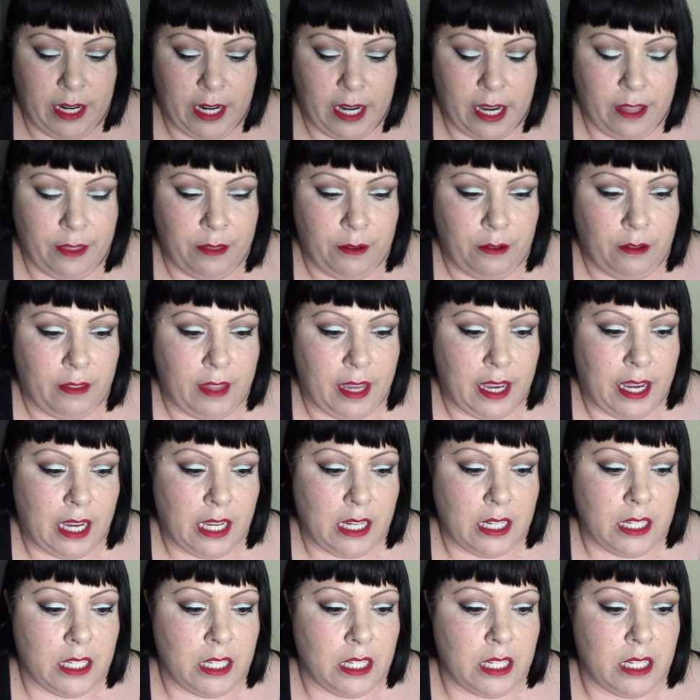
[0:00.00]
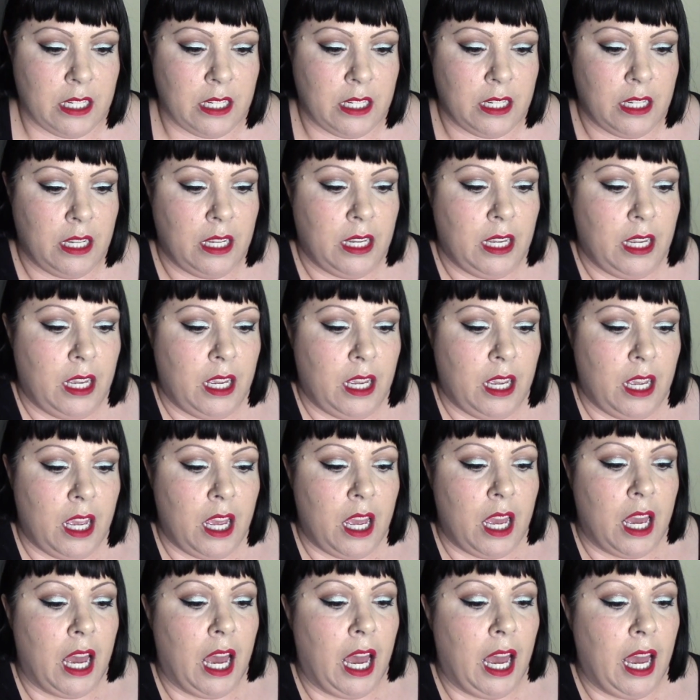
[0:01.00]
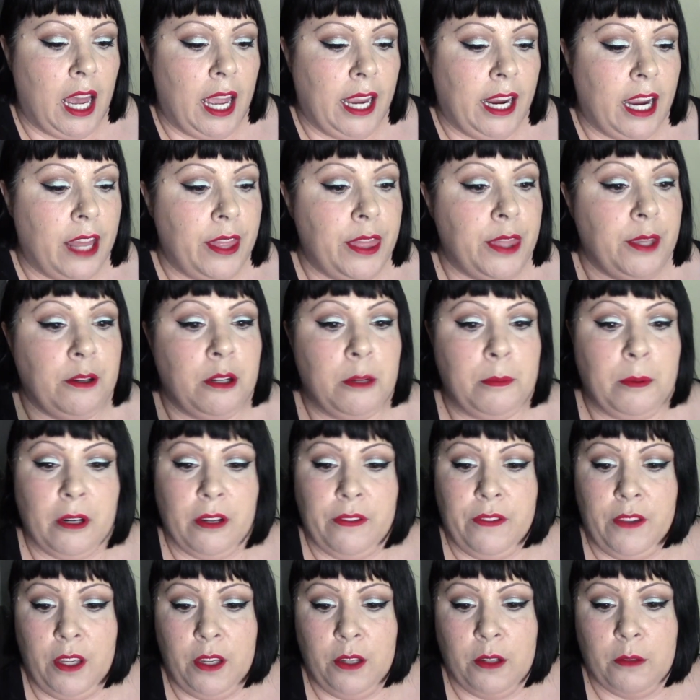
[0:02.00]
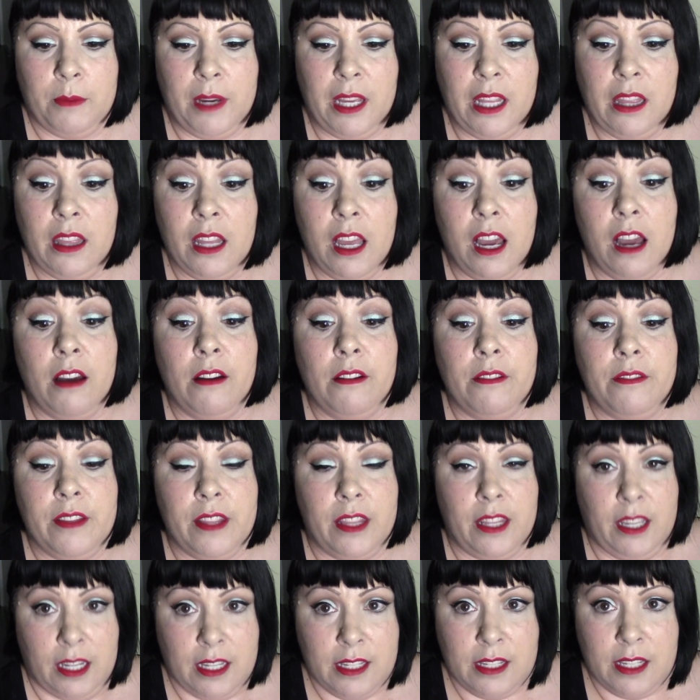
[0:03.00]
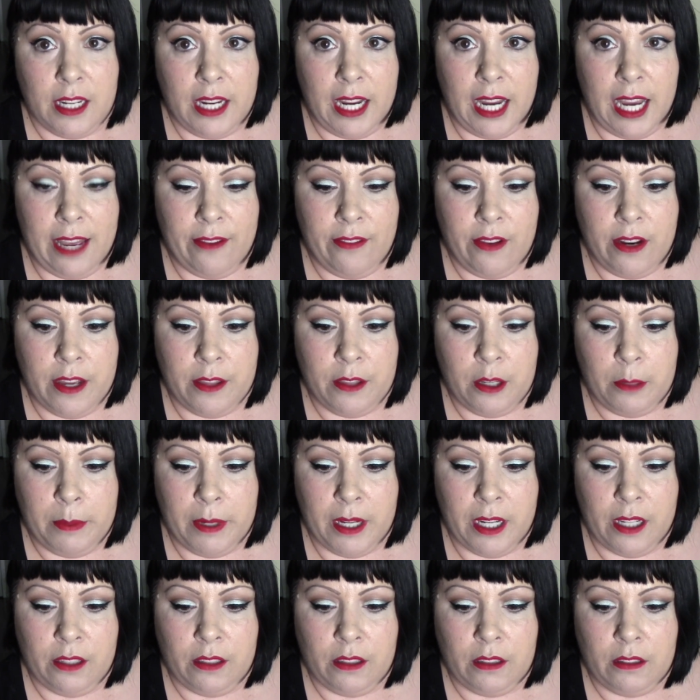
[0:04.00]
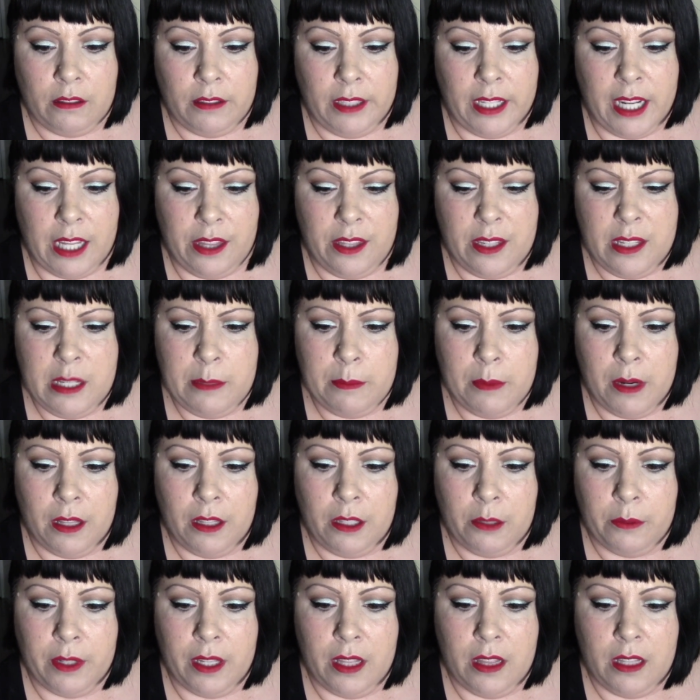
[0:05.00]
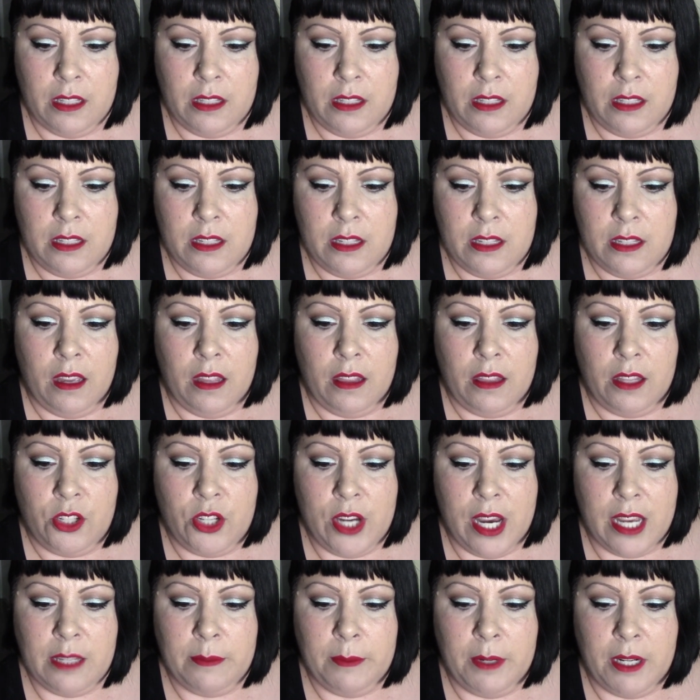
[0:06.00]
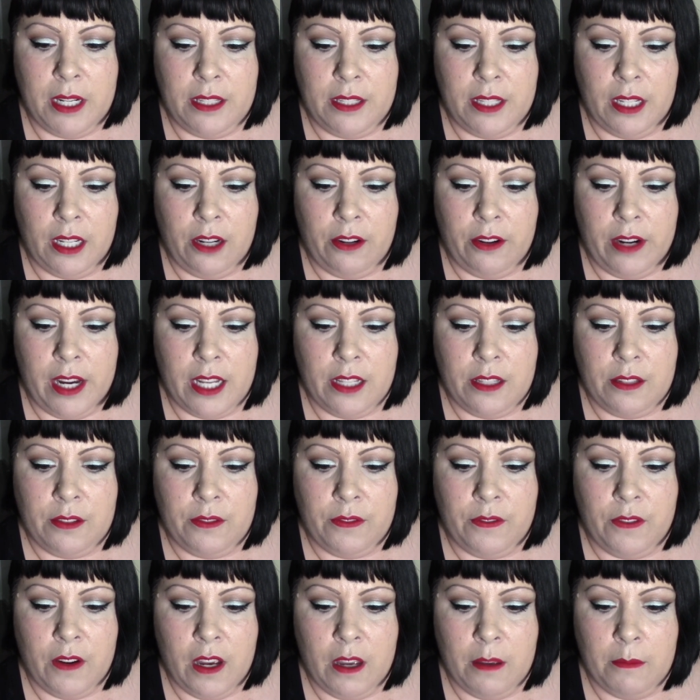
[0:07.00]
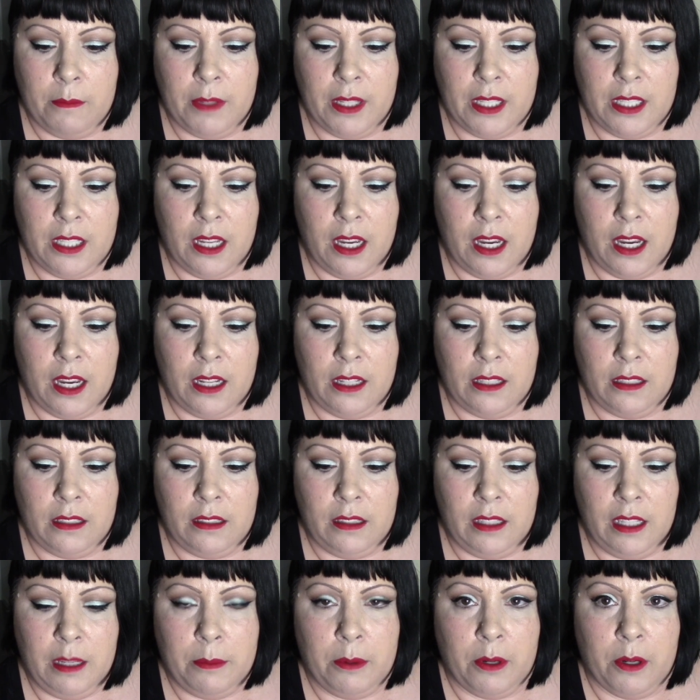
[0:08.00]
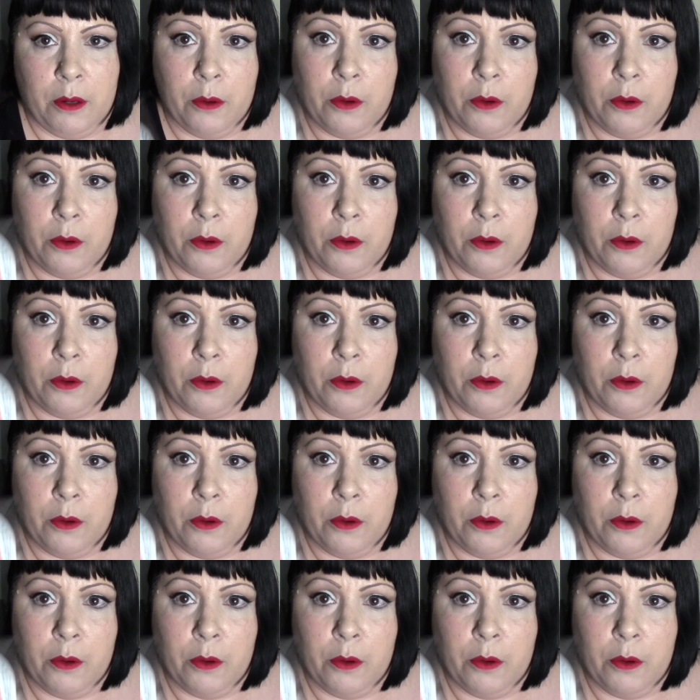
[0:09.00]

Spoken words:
got through that. I got through a perfume. I love this, and I have another bottle. I got the smaller one. This is the Jasmine and Cigarettes from Etat Libre